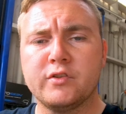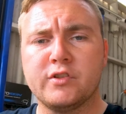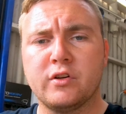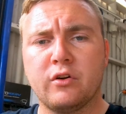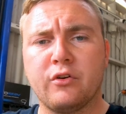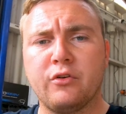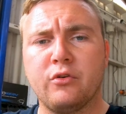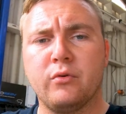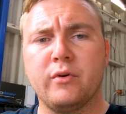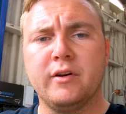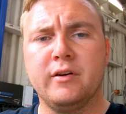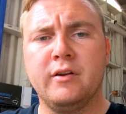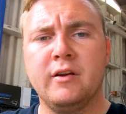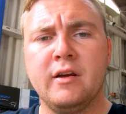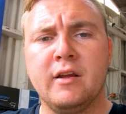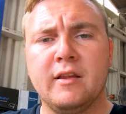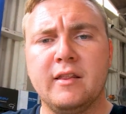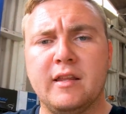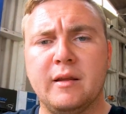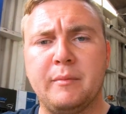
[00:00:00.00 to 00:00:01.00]
solenoid,
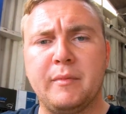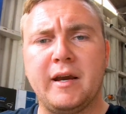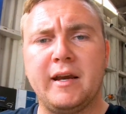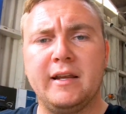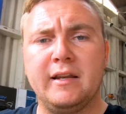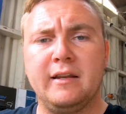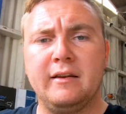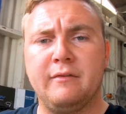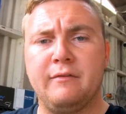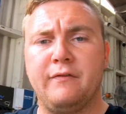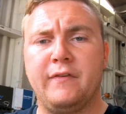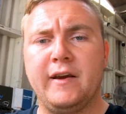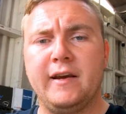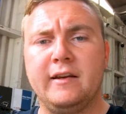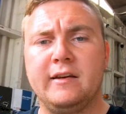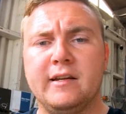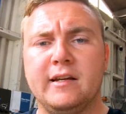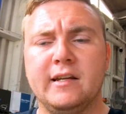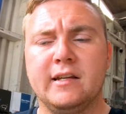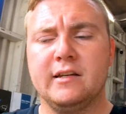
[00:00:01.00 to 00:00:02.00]
the main
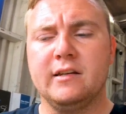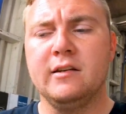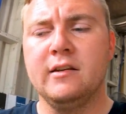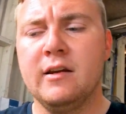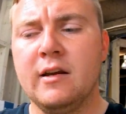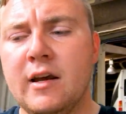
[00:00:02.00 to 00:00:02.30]
feed in,